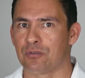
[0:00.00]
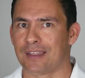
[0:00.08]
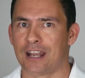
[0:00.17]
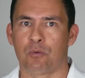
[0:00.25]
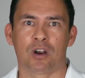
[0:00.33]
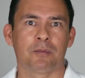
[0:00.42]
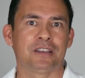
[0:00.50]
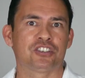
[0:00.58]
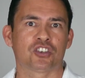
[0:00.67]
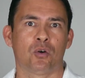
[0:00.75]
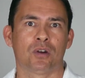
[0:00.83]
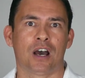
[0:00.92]
They don't want to be
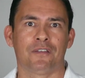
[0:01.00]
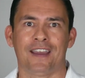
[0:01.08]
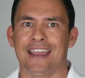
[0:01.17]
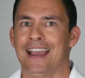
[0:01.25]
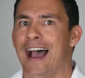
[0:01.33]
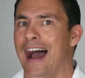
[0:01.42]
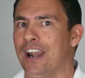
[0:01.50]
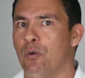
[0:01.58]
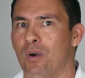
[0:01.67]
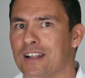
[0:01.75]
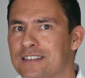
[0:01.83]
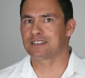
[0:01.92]
showing off, hey, I don't
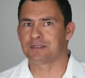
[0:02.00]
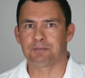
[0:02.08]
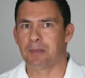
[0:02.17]
want to